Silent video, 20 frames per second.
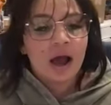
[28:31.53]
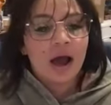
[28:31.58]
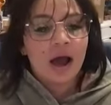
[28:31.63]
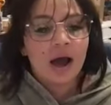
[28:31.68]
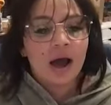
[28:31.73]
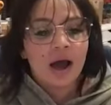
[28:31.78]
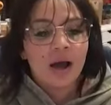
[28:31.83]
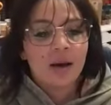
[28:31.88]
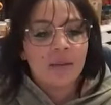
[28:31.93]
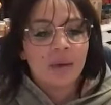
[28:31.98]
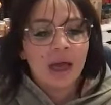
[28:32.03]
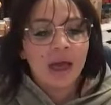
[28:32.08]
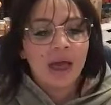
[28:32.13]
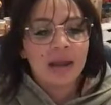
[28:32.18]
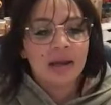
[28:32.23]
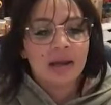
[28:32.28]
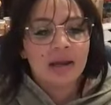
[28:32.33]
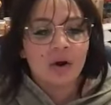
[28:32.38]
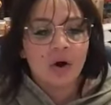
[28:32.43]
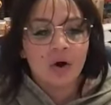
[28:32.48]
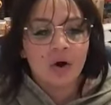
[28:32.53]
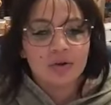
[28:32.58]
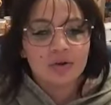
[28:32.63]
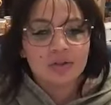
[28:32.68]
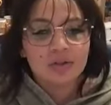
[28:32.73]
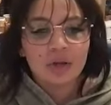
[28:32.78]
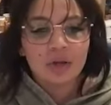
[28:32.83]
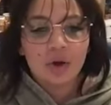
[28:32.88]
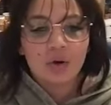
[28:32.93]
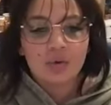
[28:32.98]
Um, and it
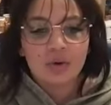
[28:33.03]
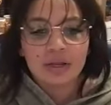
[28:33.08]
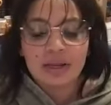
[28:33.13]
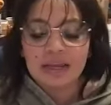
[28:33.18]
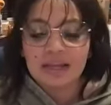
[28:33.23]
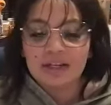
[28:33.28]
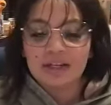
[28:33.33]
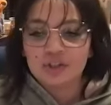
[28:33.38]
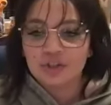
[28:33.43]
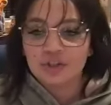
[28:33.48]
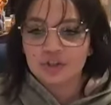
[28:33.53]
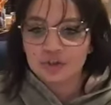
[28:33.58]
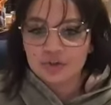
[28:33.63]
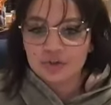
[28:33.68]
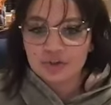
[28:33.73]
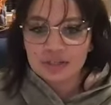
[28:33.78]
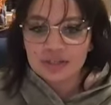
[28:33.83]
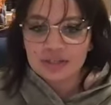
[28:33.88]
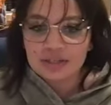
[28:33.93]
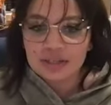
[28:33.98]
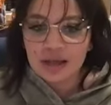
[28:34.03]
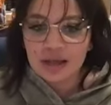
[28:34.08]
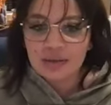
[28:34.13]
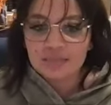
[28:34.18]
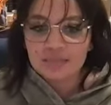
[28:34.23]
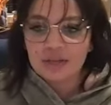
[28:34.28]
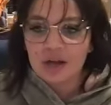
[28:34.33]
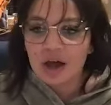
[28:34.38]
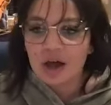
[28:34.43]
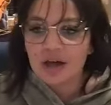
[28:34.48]
also introduces
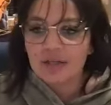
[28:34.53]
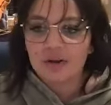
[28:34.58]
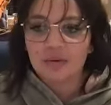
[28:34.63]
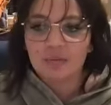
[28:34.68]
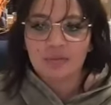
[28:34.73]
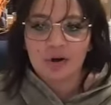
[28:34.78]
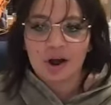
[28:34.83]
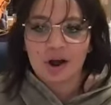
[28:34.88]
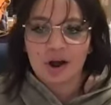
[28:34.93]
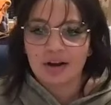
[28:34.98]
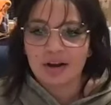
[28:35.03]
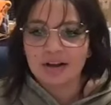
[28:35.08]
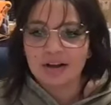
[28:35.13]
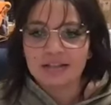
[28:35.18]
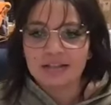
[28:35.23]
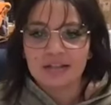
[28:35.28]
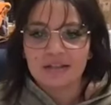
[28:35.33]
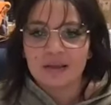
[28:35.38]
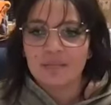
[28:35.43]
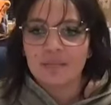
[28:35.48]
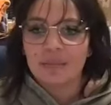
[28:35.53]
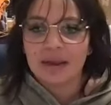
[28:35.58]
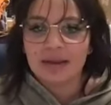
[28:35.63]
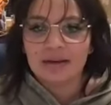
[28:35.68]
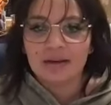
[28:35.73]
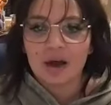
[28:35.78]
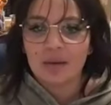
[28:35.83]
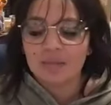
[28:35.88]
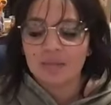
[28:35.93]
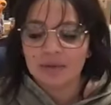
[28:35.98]
them to other products that they
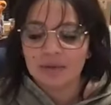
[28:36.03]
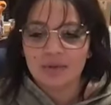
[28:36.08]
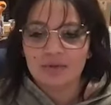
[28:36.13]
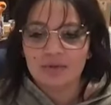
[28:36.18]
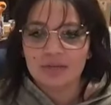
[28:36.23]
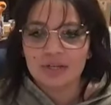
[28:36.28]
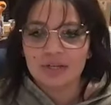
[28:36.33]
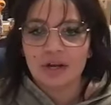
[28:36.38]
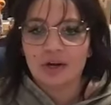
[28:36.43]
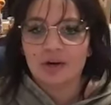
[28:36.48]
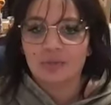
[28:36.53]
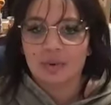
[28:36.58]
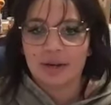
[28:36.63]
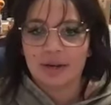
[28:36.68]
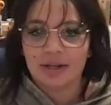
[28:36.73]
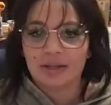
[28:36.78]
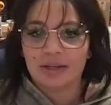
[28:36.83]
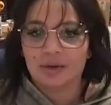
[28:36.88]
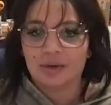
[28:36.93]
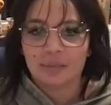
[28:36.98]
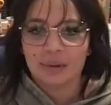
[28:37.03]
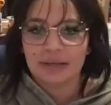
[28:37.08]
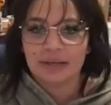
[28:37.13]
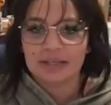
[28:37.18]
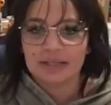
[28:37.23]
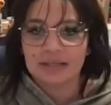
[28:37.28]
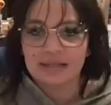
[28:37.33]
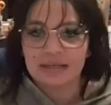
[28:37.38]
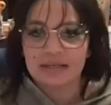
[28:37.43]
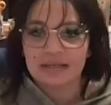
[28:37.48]
may not be using on a regular
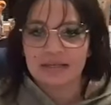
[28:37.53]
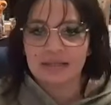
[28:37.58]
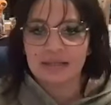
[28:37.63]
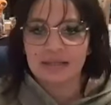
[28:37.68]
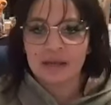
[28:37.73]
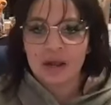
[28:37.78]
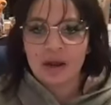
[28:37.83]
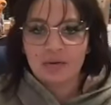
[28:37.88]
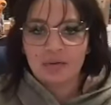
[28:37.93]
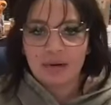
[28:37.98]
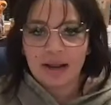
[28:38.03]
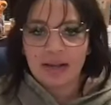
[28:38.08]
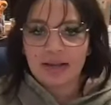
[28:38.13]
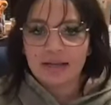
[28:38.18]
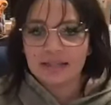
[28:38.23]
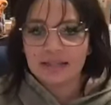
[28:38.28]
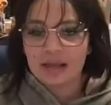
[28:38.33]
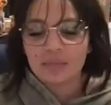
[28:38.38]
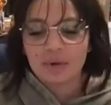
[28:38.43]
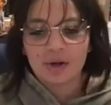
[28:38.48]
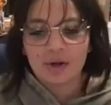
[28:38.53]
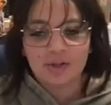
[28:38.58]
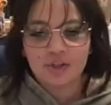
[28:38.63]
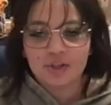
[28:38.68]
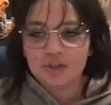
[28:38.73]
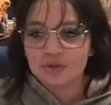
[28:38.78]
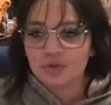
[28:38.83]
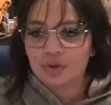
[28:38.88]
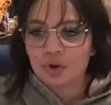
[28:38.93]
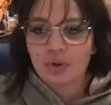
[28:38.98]
basis right? Because I'm not
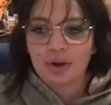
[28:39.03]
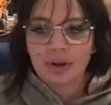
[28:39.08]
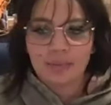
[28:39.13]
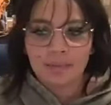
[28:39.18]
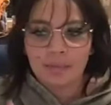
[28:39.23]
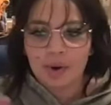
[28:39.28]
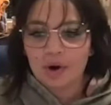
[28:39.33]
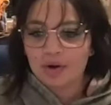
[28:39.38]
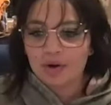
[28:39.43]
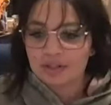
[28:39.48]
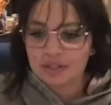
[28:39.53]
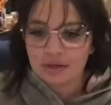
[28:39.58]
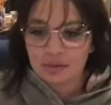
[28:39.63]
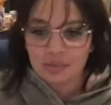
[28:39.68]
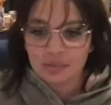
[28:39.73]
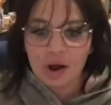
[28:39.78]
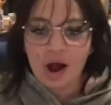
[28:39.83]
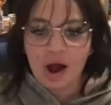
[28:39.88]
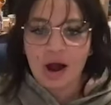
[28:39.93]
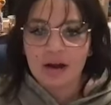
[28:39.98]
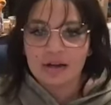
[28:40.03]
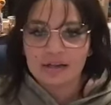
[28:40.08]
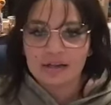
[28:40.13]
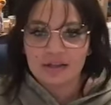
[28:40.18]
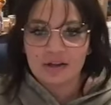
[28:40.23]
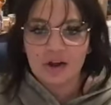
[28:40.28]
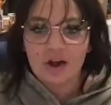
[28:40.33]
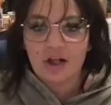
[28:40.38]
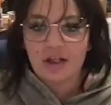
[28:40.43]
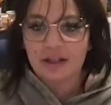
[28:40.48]
just throwing bars in a
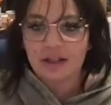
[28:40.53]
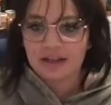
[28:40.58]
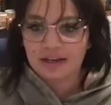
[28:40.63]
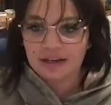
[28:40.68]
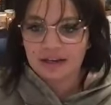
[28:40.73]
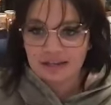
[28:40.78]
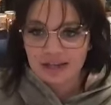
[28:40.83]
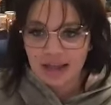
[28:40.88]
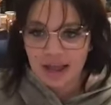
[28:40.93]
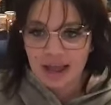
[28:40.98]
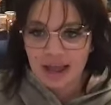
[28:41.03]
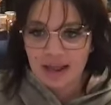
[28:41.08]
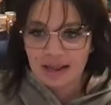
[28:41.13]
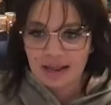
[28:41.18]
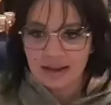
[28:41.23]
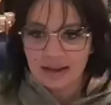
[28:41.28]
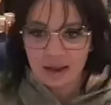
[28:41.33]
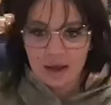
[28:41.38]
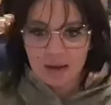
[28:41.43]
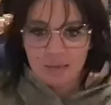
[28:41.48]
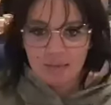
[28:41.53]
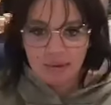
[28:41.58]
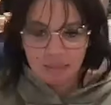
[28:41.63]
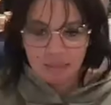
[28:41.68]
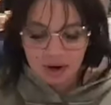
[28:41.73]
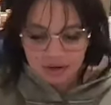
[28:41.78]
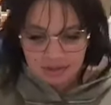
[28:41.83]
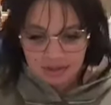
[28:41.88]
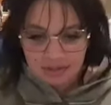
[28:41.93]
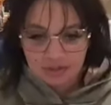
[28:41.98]
box and calling it a day. My
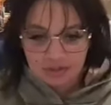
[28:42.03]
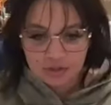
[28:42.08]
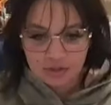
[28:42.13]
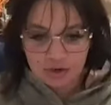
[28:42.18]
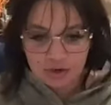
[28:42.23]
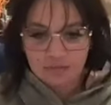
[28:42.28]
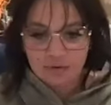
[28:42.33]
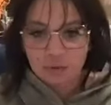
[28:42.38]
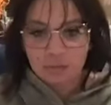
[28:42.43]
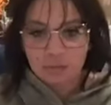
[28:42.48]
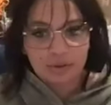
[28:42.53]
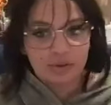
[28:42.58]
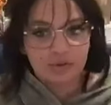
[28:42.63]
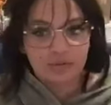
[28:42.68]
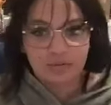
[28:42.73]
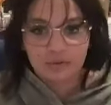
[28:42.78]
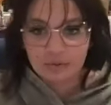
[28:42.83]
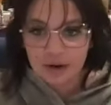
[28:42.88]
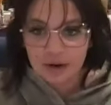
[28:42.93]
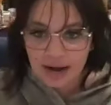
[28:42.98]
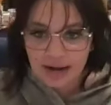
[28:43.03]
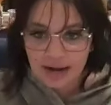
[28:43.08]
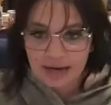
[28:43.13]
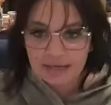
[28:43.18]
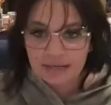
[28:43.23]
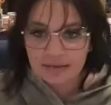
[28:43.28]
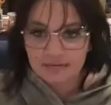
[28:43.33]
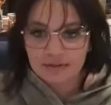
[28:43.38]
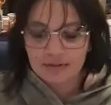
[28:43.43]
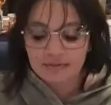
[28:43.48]
boxes are filled with a
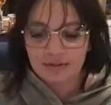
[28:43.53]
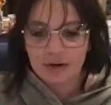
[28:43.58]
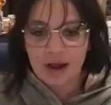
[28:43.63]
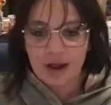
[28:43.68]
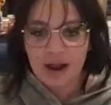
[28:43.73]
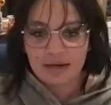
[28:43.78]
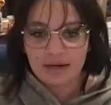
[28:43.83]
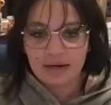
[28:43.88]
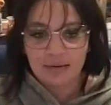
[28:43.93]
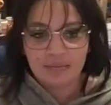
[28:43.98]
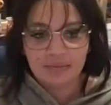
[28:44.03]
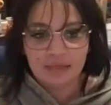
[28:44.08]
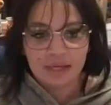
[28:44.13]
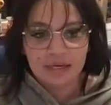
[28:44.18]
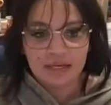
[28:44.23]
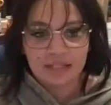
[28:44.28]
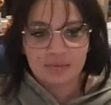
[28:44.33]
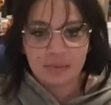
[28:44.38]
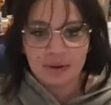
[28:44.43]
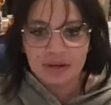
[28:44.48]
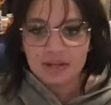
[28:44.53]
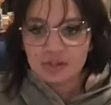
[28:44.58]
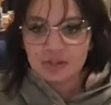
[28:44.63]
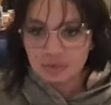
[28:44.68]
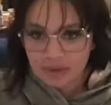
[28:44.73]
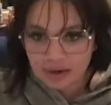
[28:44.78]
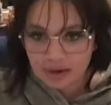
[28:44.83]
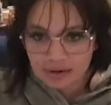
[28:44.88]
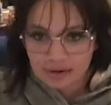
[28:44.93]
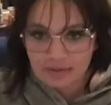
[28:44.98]
variety of different items, and it's
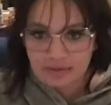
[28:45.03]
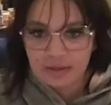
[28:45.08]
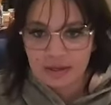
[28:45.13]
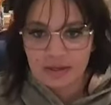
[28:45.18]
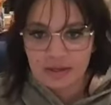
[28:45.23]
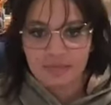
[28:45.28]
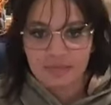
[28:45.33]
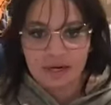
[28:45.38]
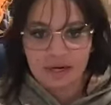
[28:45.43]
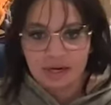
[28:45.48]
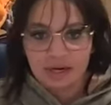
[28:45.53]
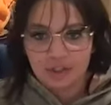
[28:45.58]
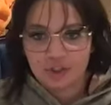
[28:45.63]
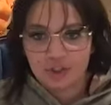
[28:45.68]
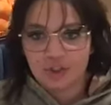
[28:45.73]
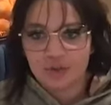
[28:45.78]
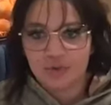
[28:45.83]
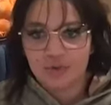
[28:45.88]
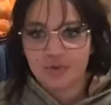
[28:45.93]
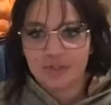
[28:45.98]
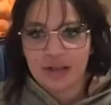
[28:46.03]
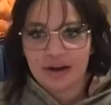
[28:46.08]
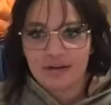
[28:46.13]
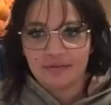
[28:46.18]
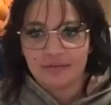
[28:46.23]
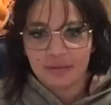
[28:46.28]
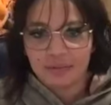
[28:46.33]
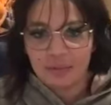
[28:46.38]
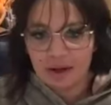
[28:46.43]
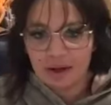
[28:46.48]
based around a theme that I choose
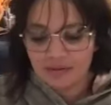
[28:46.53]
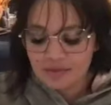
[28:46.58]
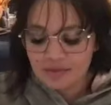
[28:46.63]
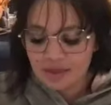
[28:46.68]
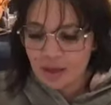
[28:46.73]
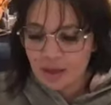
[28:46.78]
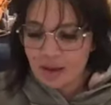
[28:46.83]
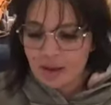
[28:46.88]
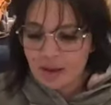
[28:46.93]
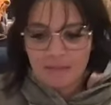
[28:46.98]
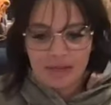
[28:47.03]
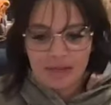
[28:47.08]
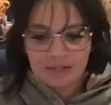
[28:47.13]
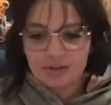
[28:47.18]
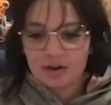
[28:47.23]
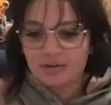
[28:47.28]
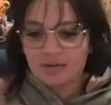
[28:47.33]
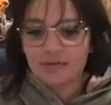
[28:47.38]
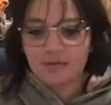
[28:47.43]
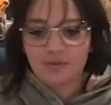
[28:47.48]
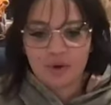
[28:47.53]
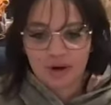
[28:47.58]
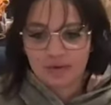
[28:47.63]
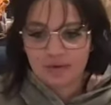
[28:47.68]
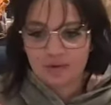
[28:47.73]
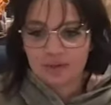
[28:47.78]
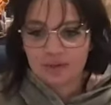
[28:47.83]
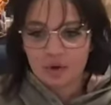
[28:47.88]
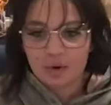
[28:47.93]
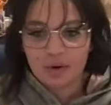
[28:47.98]
every month based off of
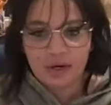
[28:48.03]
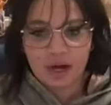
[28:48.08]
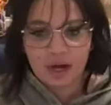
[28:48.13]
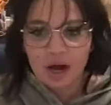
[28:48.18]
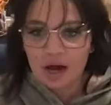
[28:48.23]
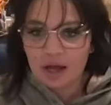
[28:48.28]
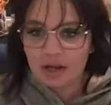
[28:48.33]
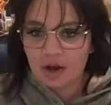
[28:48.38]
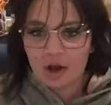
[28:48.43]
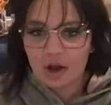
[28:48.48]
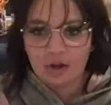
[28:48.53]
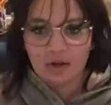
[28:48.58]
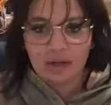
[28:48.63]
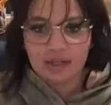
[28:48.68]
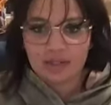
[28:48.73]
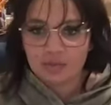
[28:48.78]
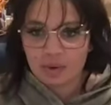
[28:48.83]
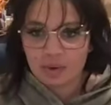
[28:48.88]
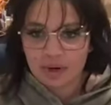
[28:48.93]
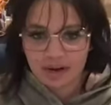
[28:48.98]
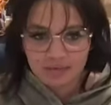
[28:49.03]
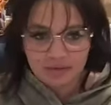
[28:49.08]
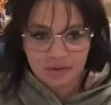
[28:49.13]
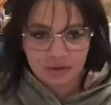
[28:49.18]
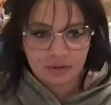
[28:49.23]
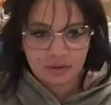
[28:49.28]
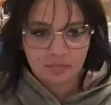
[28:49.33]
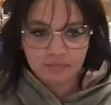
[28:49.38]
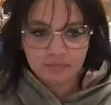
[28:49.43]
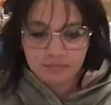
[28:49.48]
whatever's going on, holidays,
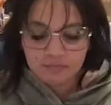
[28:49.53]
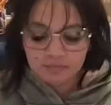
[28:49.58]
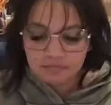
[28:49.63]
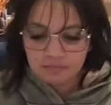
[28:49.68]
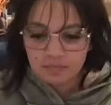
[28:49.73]
whatever.